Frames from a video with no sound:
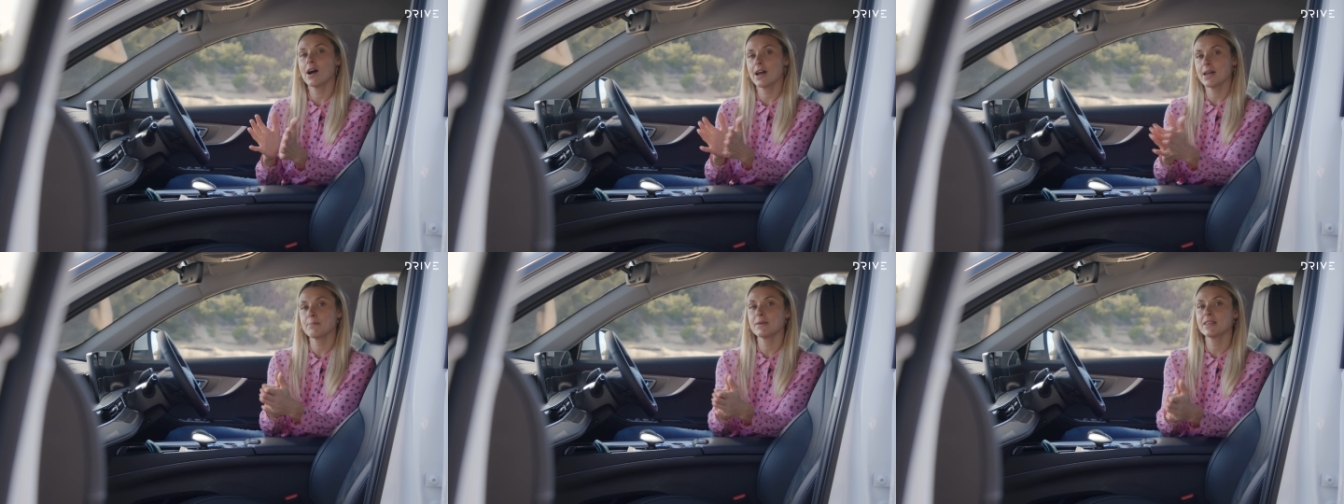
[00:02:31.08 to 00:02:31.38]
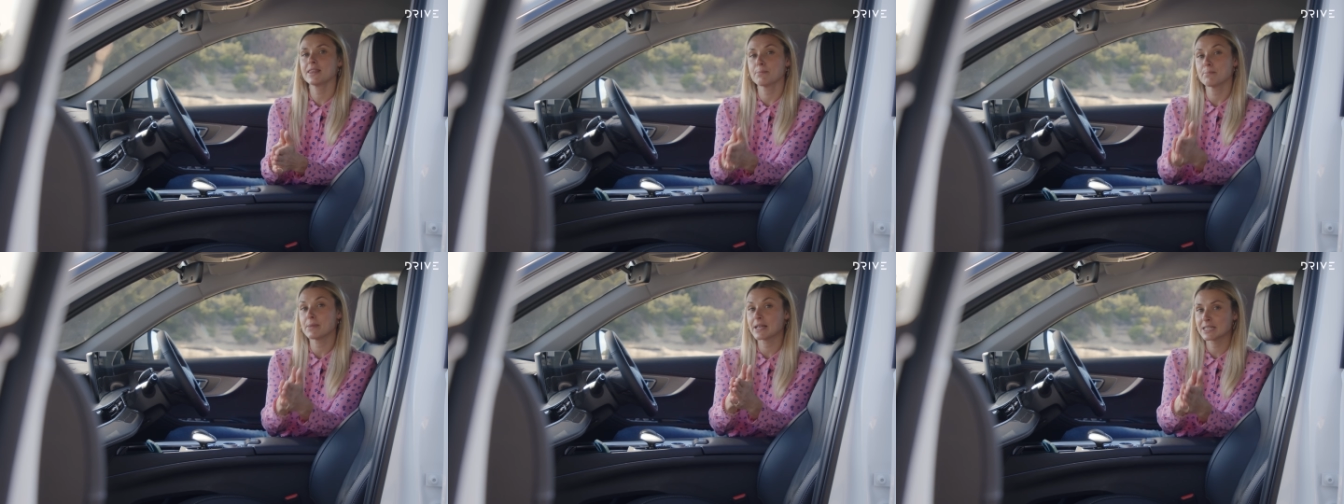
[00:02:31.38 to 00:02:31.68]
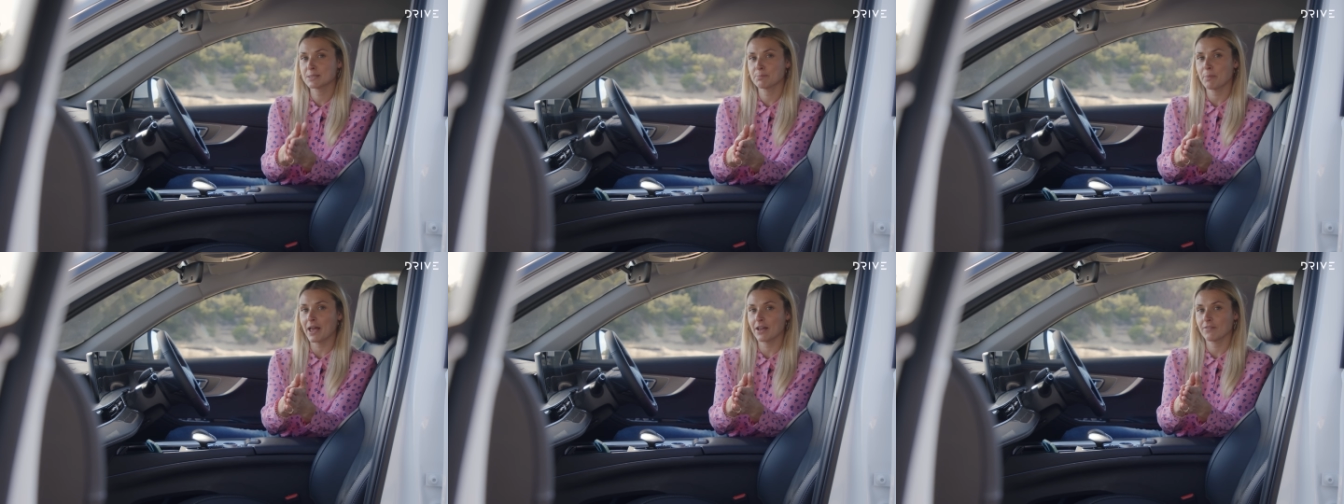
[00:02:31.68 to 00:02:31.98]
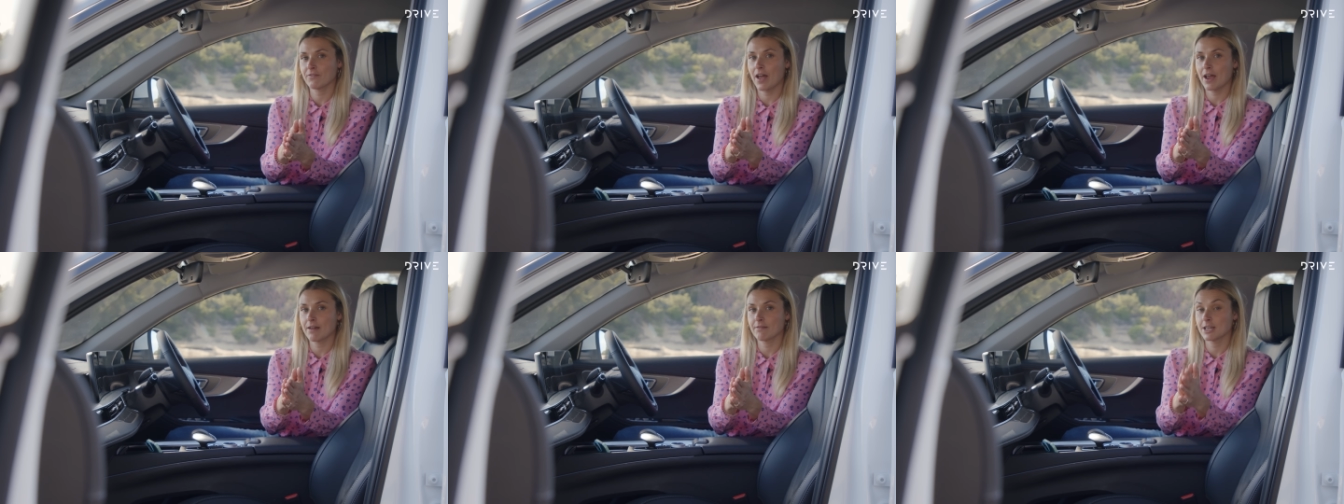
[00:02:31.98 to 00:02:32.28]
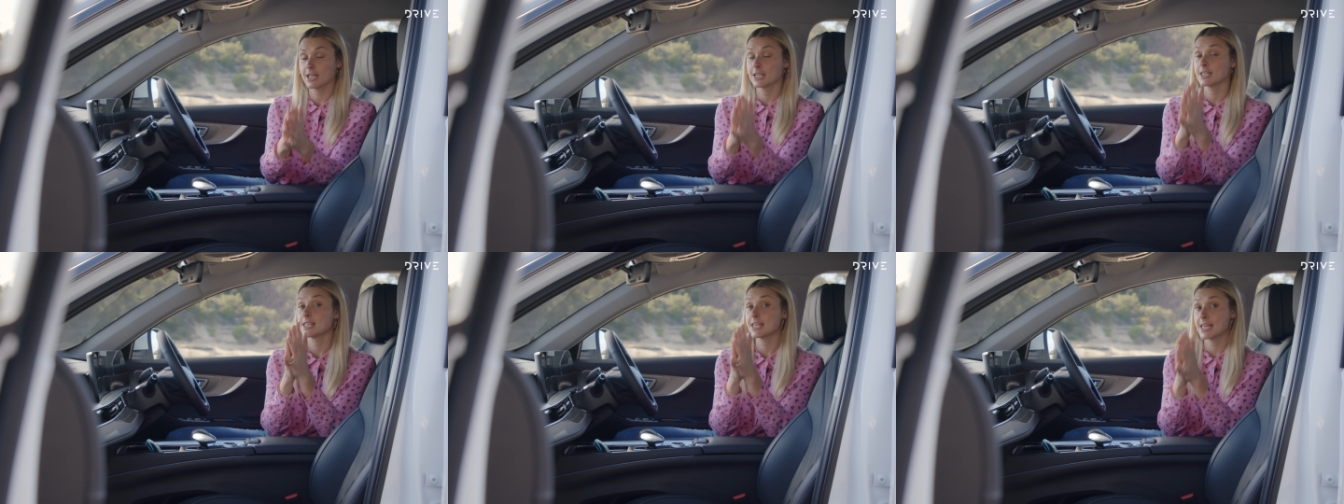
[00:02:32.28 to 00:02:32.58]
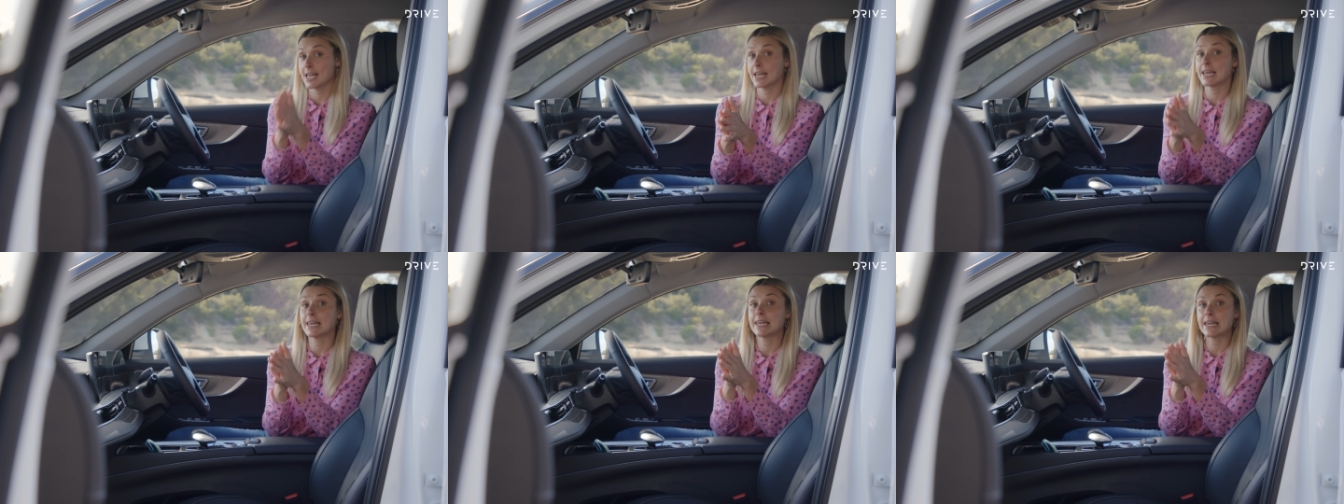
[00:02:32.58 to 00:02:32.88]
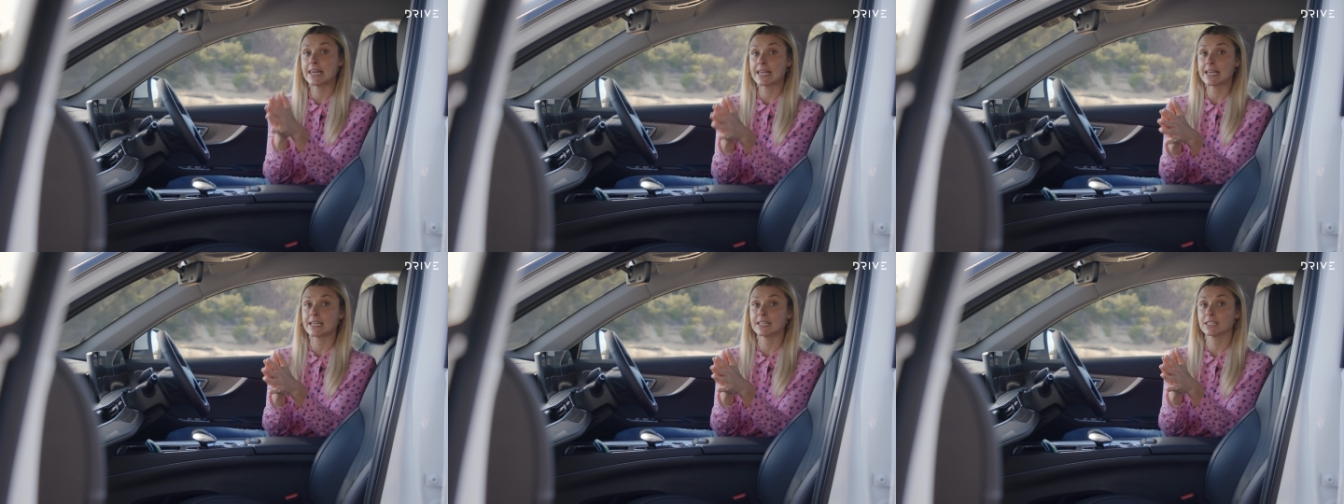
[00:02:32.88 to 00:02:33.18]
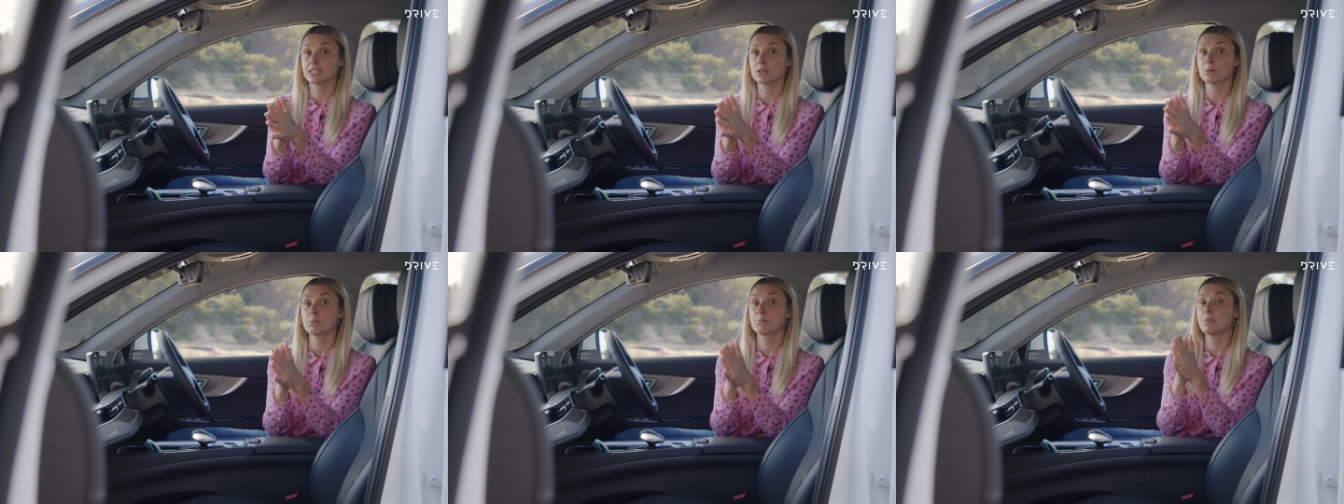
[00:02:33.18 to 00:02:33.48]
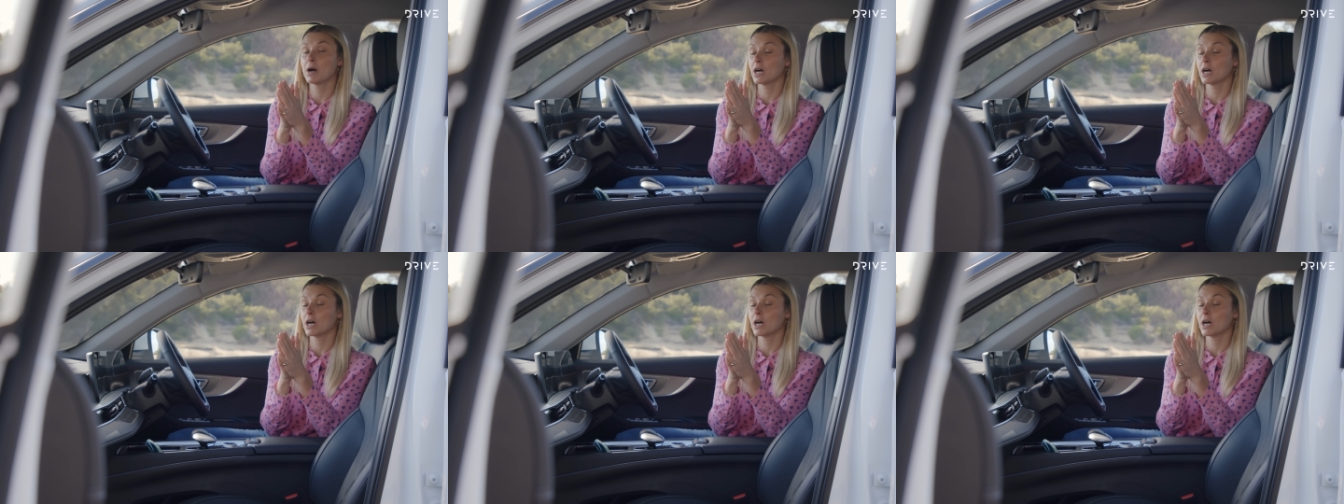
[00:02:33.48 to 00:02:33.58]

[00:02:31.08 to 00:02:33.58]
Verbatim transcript: I'm in the mid-spec variant, the Elite,